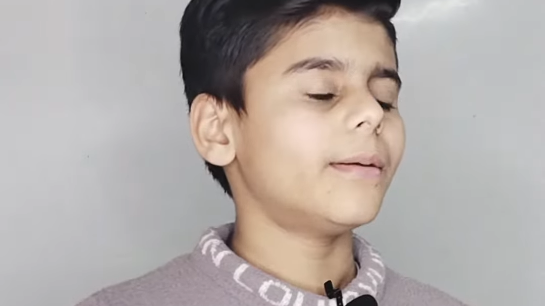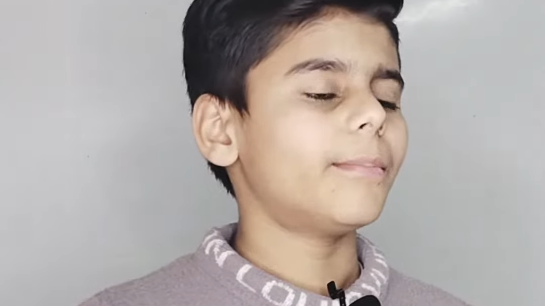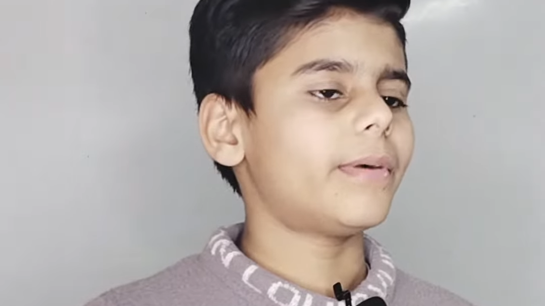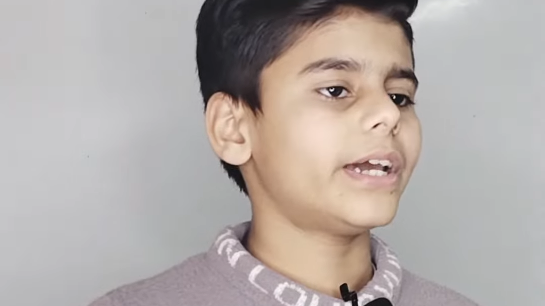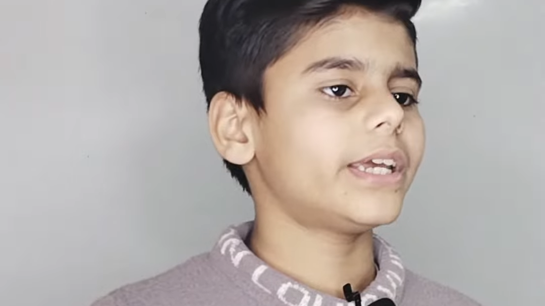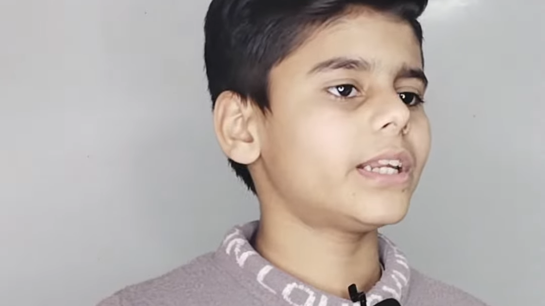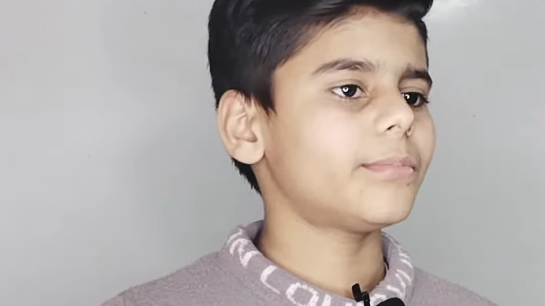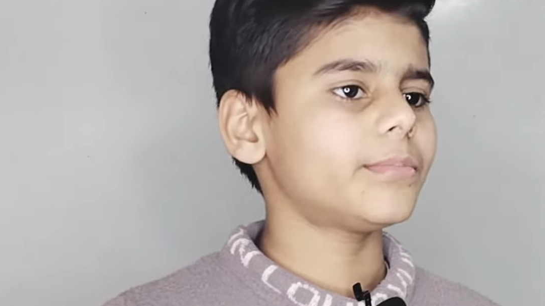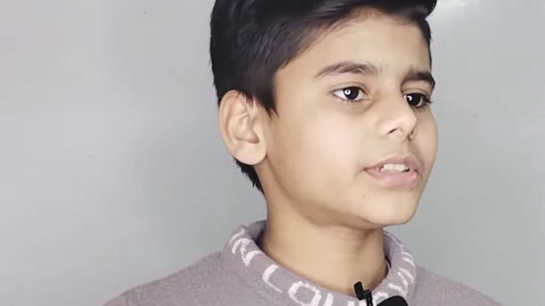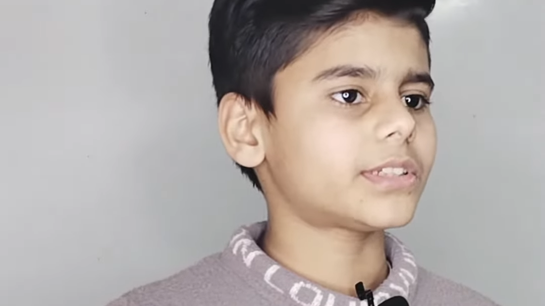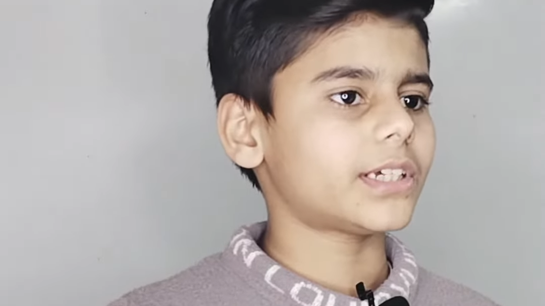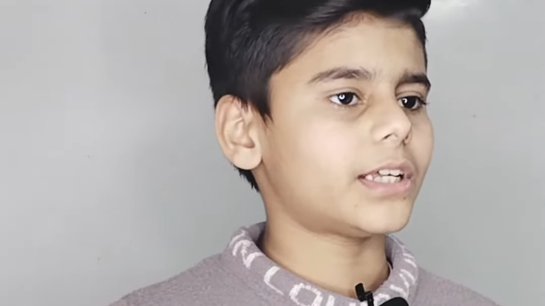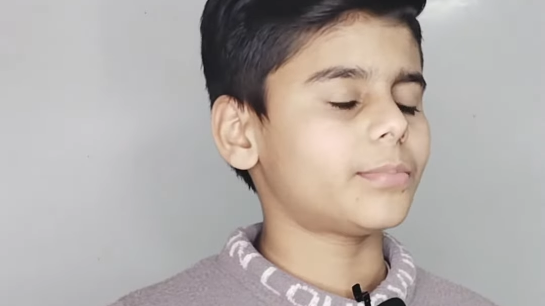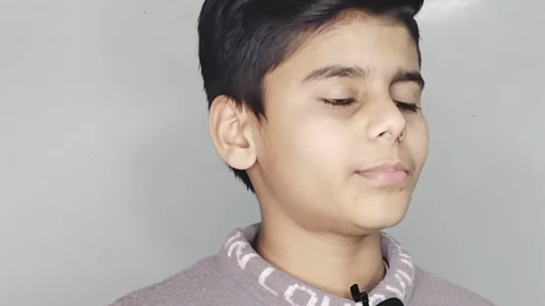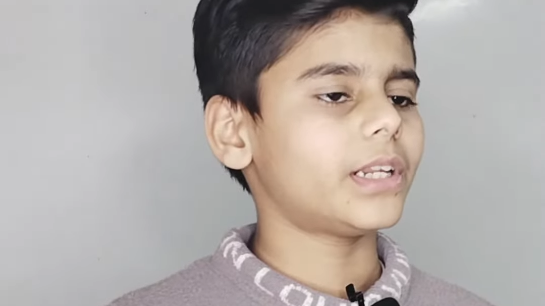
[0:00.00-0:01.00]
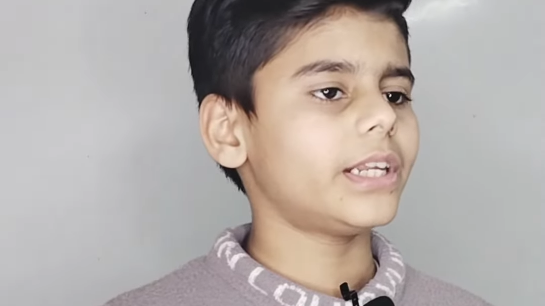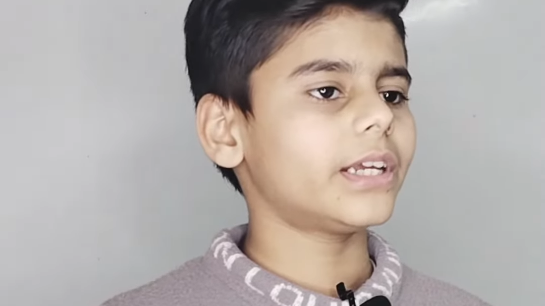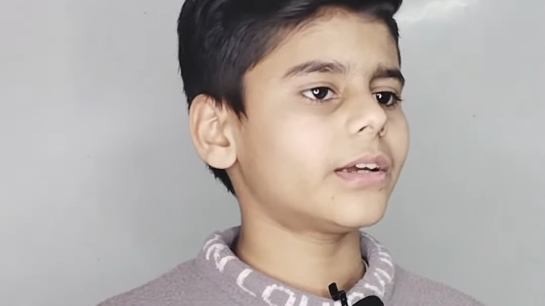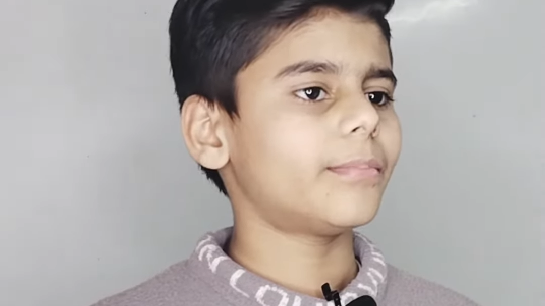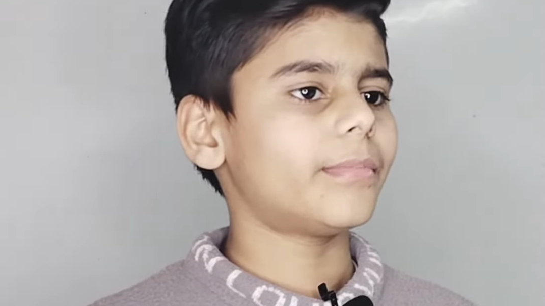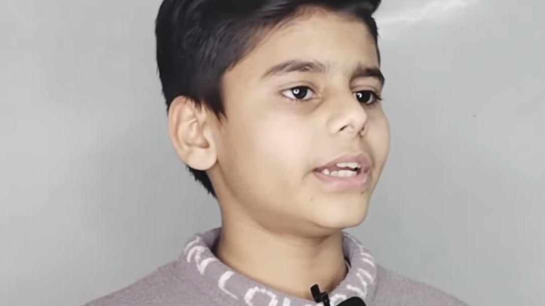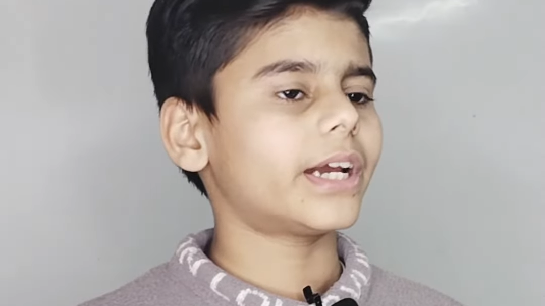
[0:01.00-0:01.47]
My name is Saad
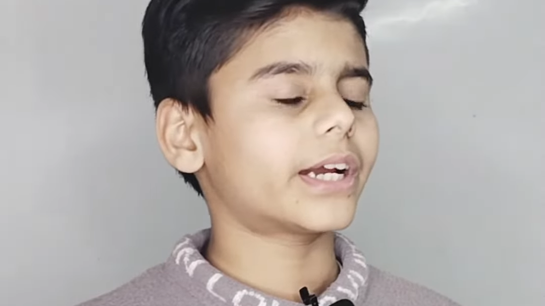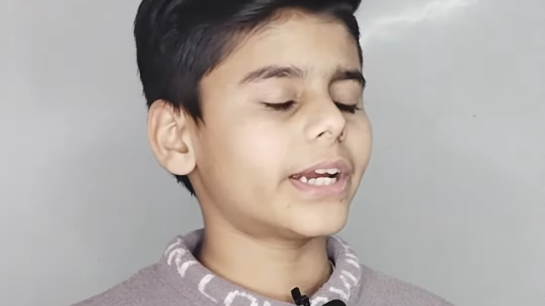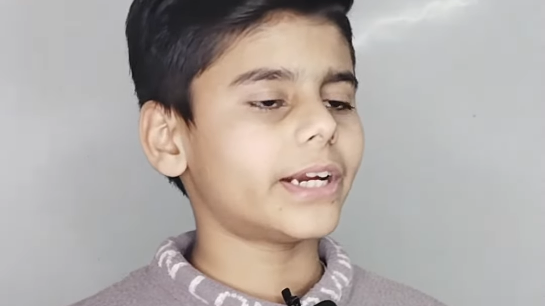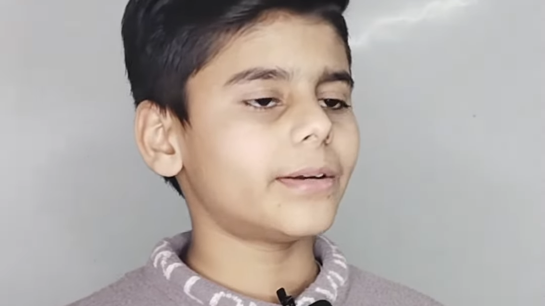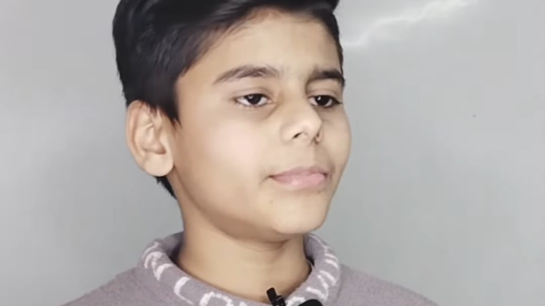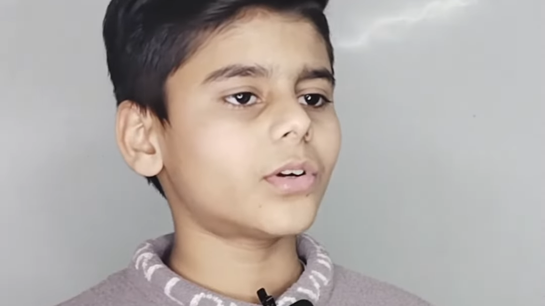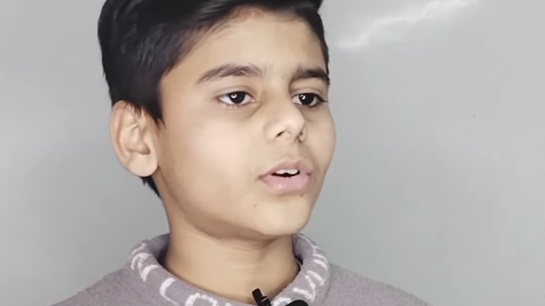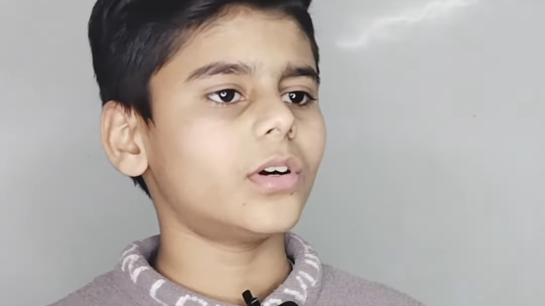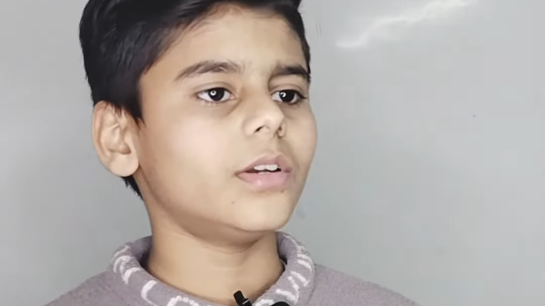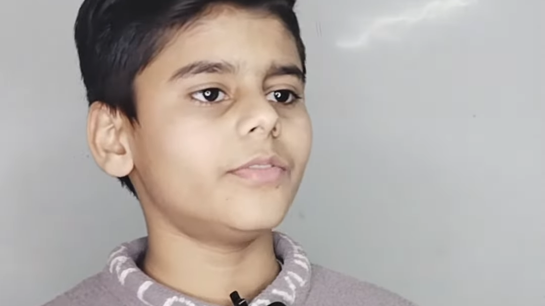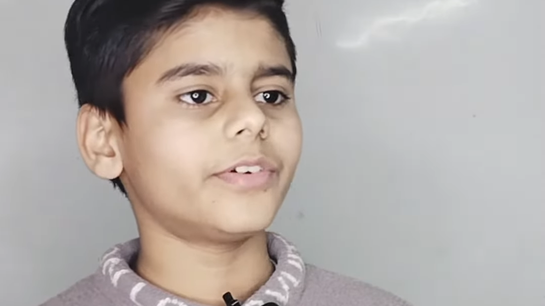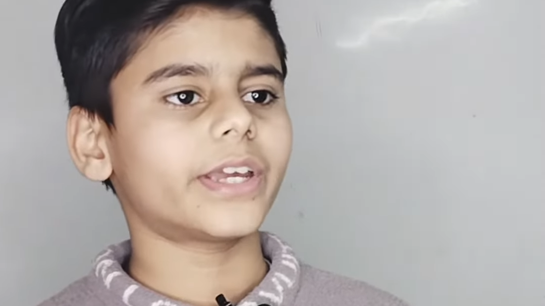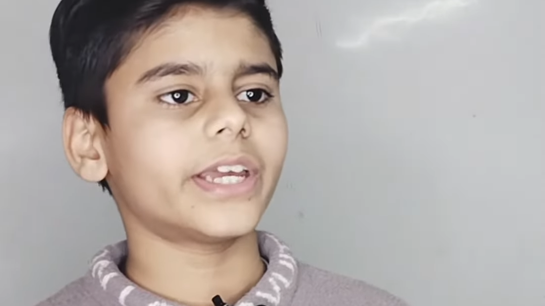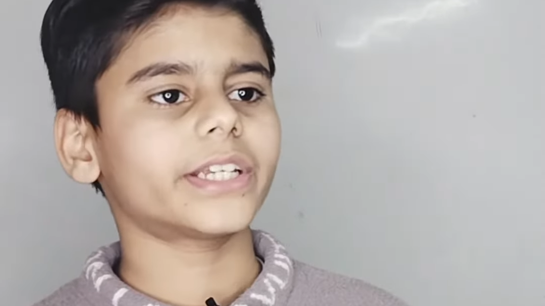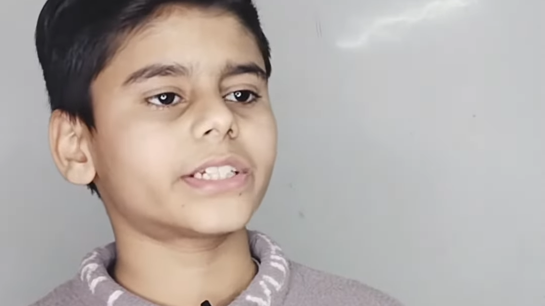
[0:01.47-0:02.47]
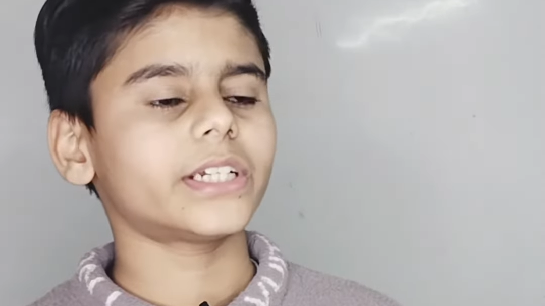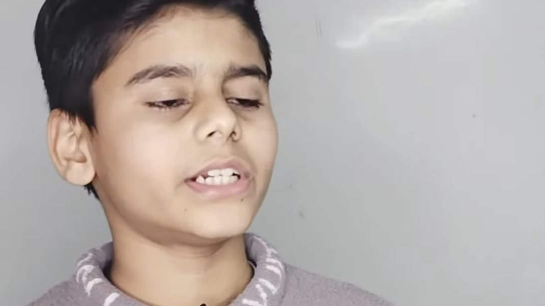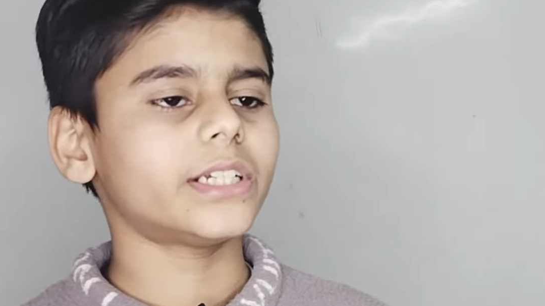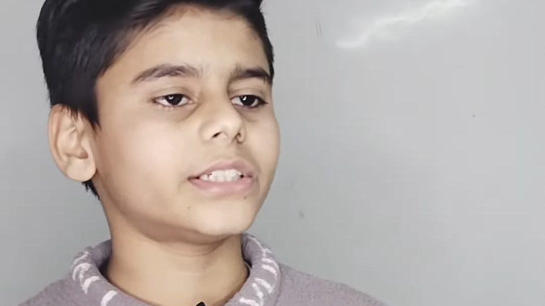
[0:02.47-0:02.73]
Malik. My academic qualification